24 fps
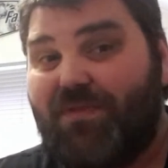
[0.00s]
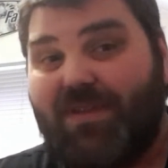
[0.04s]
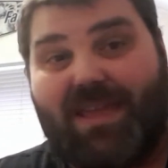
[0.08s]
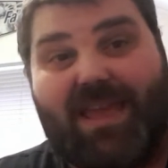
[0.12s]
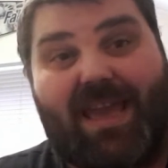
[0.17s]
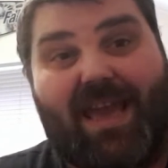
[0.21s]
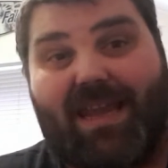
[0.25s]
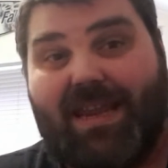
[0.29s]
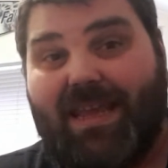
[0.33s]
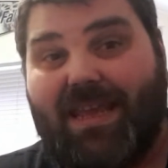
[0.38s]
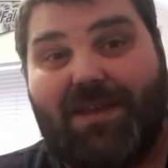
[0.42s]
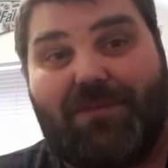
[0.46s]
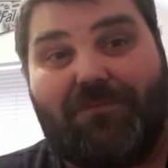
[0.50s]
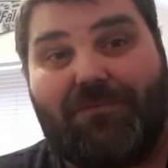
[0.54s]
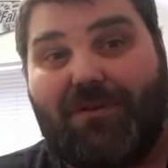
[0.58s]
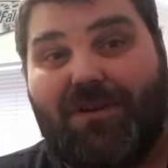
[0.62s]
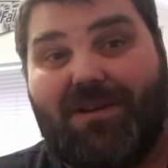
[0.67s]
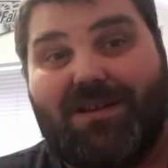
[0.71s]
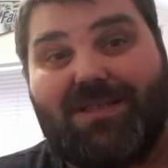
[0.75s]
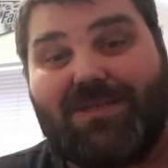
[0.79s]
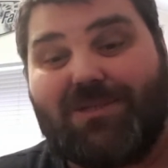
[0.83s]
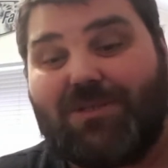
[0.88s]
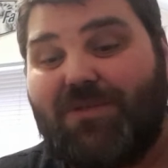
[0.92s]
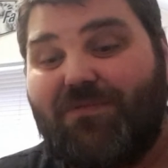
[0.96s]
Forget it,
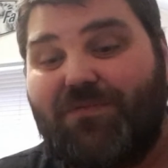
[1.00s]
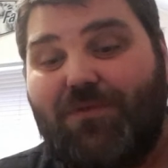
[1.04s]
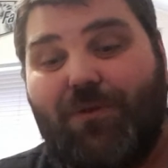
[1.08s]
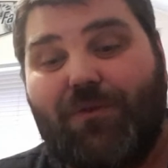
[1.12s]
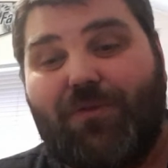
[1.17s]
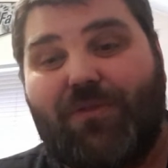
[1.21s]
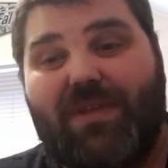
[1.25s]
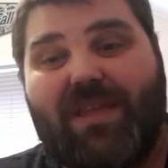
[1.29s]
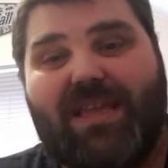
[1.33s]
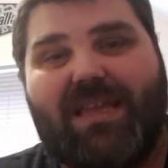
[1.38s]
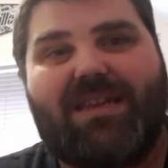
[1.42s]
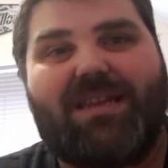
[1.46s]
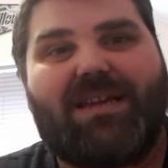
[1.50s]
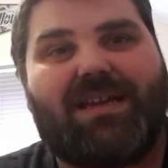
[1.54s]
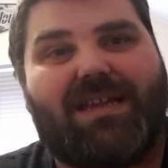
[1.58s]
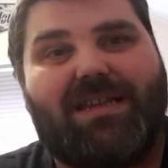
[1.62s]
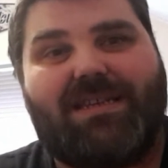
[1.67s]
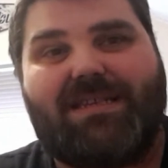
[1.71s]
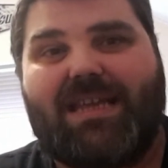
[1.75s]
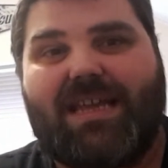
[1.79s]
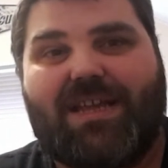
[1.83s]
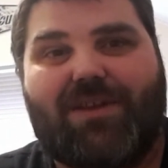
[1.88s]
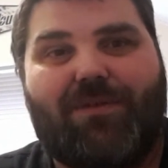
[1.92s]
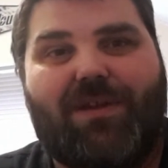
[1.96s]
right? So if you're thinking I'm
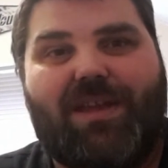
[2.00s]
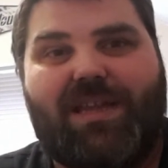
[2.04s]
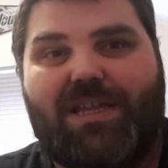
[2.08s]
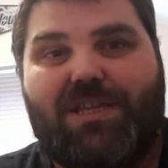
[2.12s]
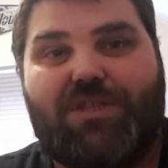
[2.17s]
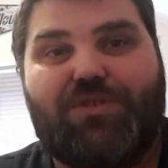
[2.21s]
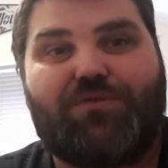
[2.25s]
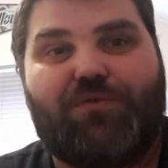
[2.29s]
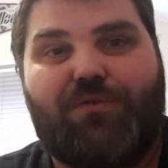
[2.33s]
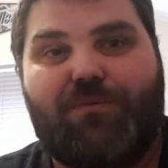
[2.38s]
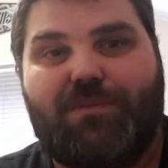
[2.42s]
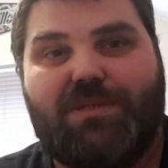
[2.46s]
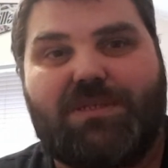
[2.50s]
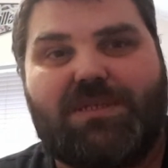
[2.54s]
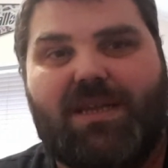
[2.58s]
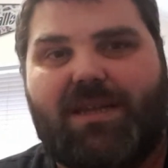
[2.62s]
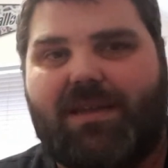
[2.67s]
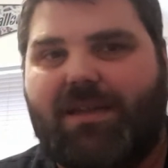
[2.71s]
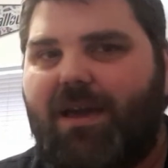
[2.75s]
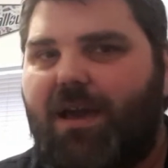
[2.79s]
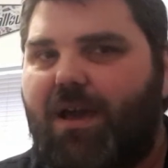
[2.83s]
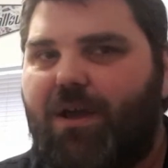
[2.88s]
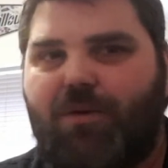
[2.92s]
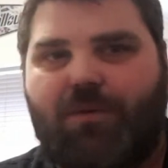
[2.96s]
going to decorate each room as
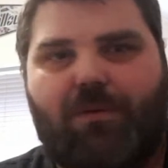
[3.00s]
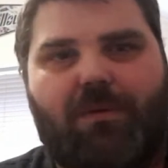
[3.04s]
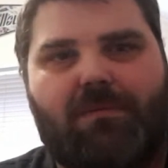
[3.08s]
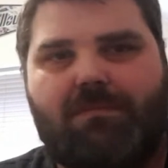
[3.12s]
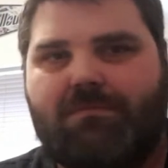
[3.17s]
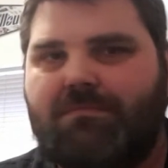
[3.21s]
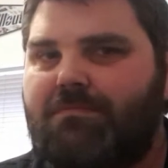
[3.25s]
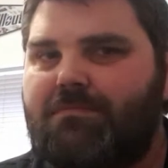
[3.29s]
I go,